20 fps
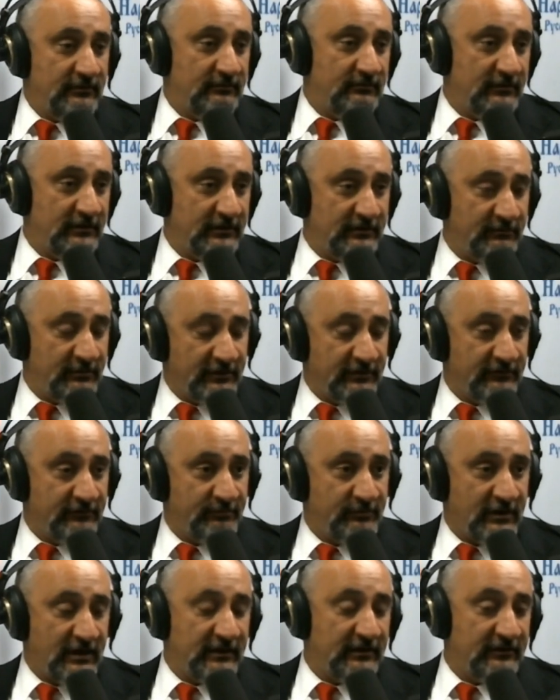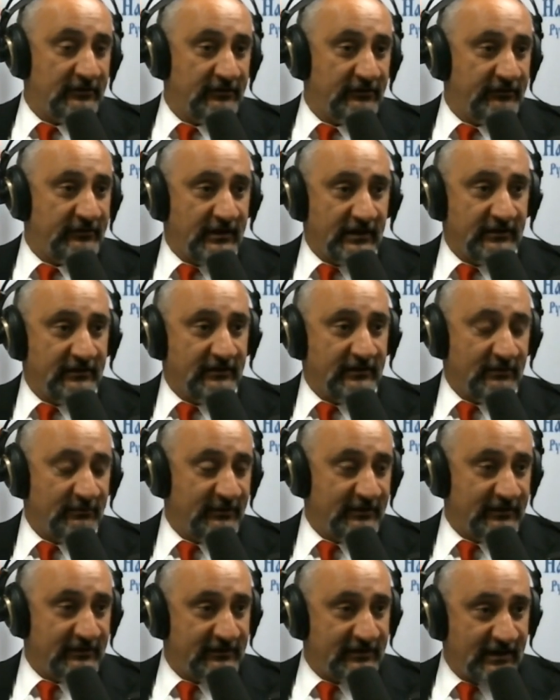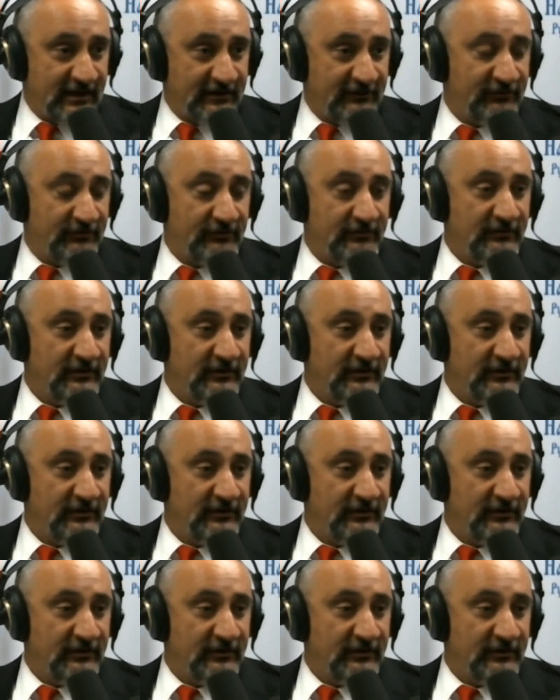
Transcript: Because Biden decided I'm going to tax you.